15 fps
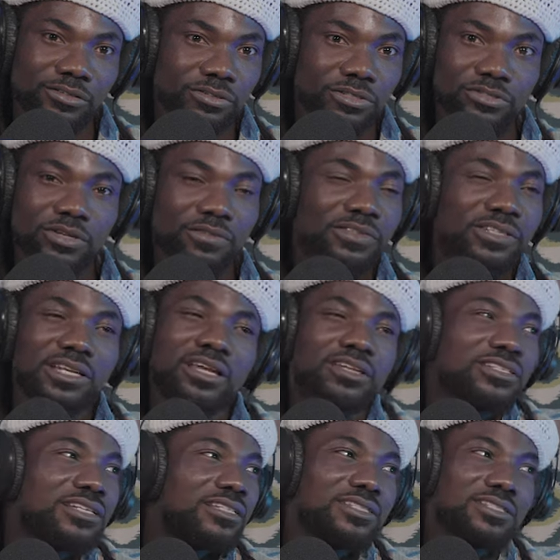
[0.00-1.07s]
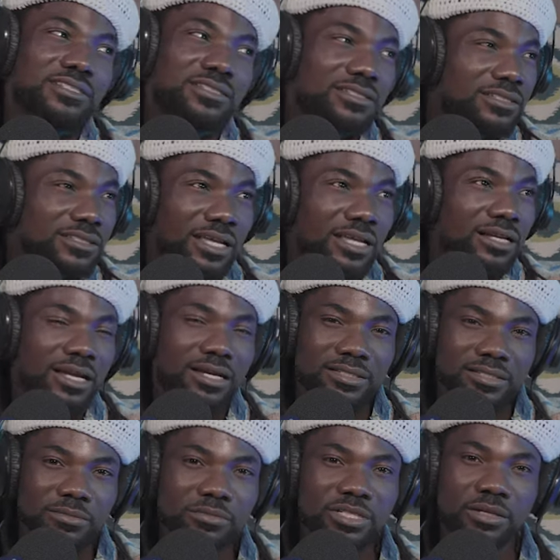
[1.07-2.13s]
it's not everything that you can just say. Like
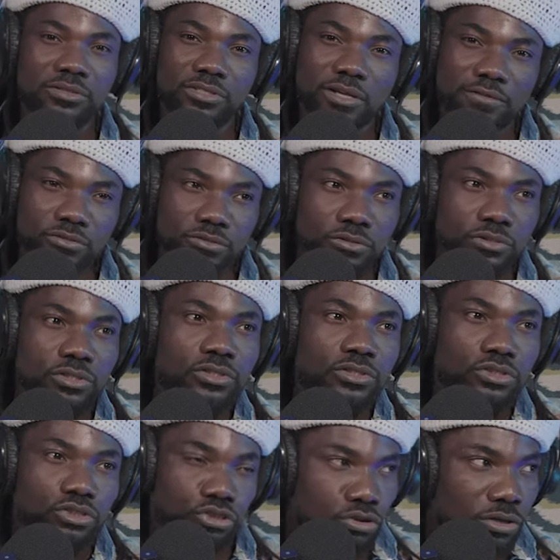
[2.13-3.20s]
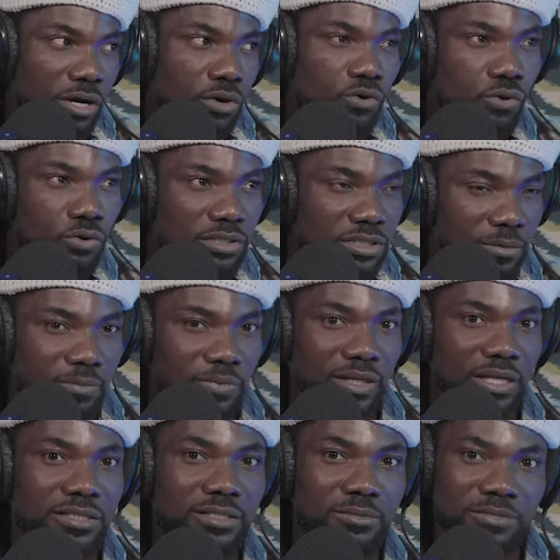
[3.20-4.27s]
sometimes you have to sugarcoat
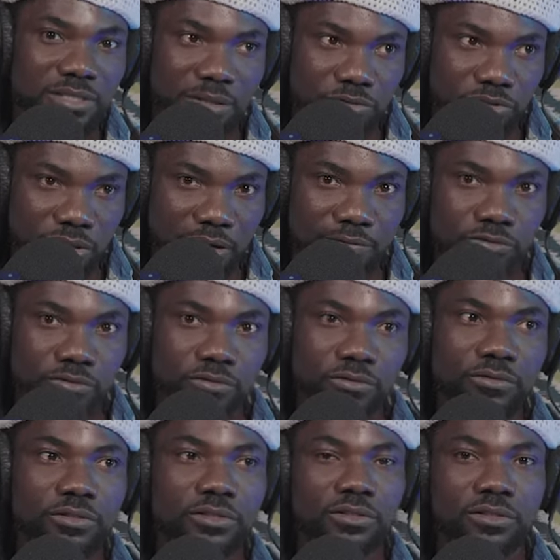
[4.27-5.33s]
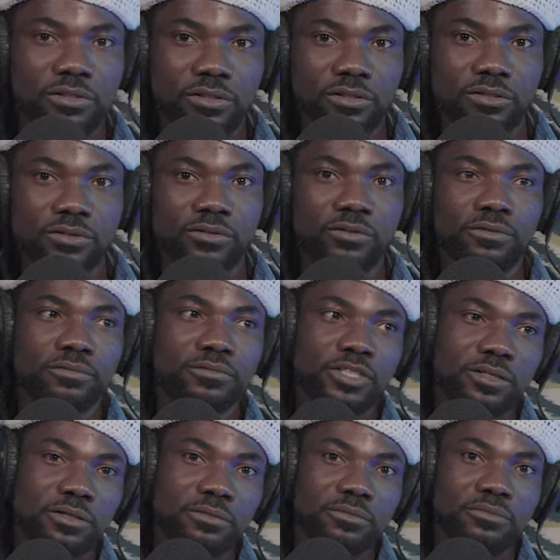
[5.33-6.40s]
something, sometimes you have to, you know,
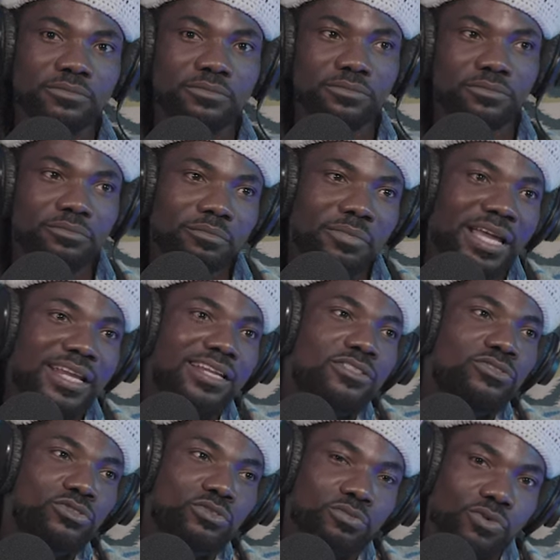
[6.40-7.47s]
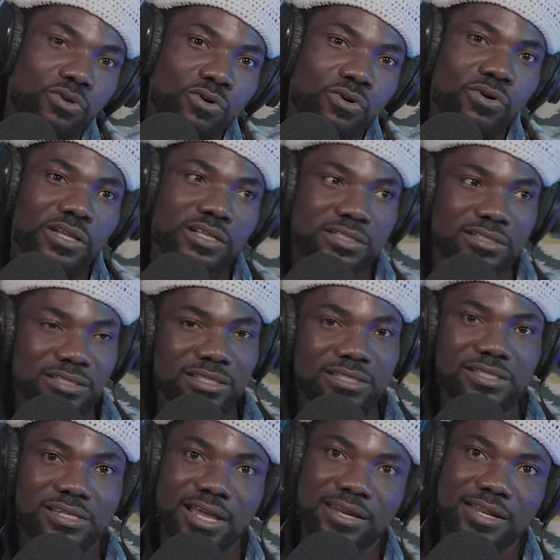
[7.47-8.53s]
bend it small and
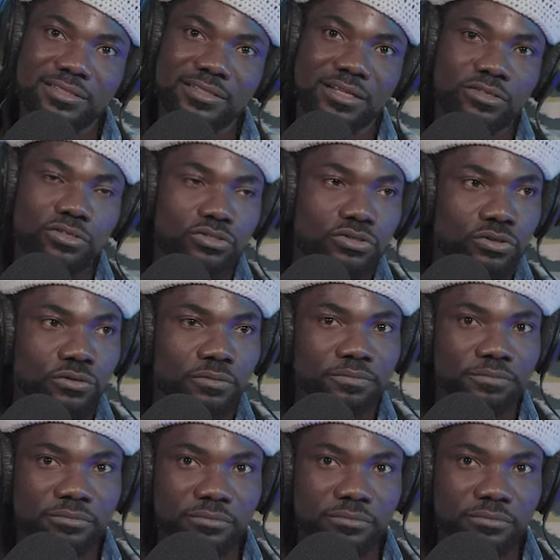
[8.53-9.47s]
things like that. And also